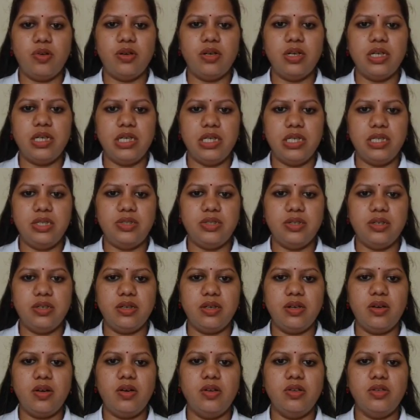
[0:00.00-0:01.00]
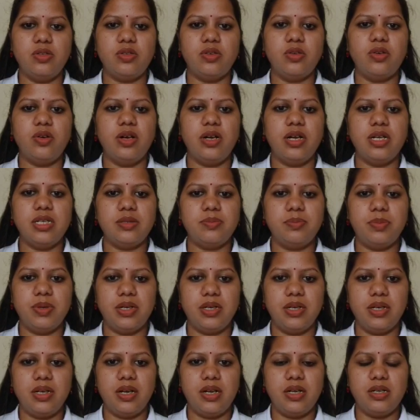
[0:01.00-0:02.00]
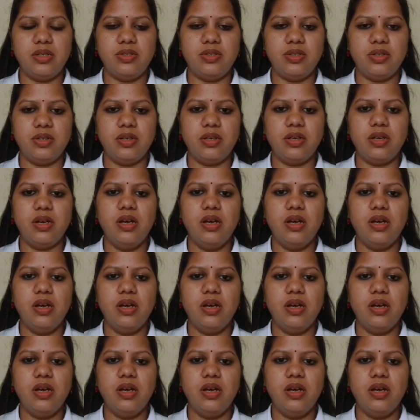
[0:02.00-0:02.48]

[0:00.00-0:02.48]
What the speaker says: knee jerk, also called as patellar jerk.